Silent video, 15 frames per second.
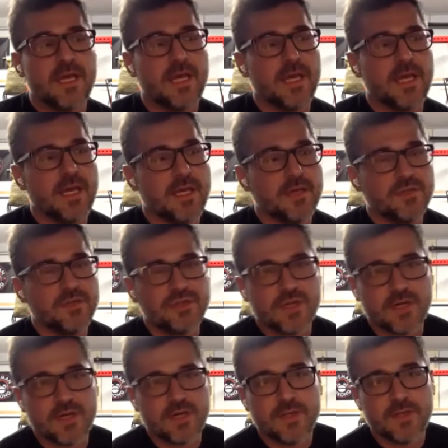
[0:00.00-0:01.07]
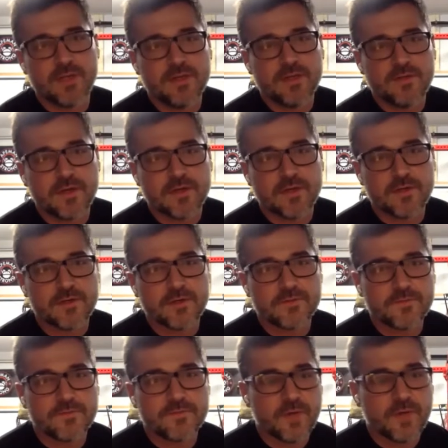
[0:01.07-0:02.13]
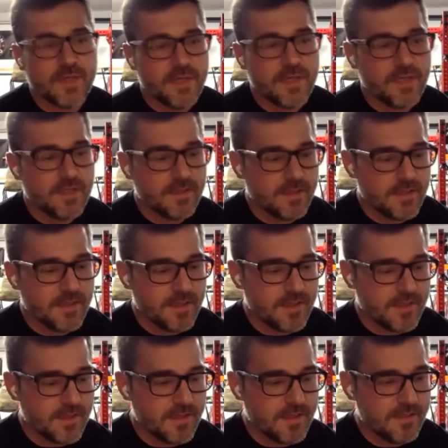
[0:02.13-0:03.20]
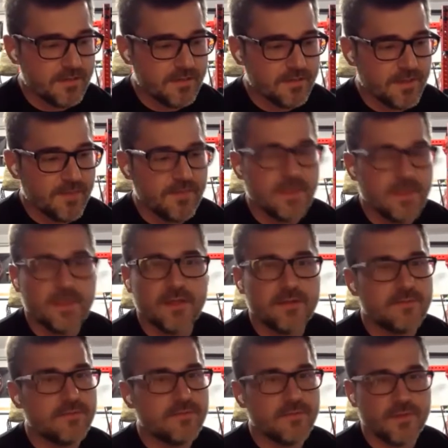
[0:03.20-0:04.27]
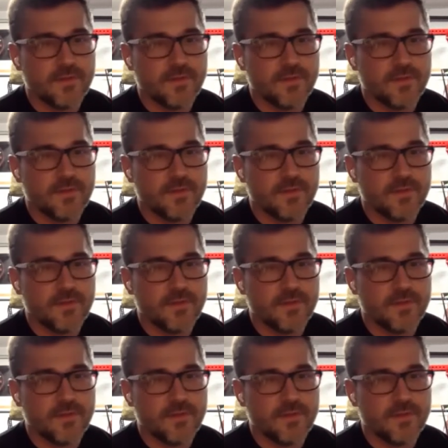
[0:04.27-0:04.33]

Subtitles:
And Jeremy Duggar from Frey let me,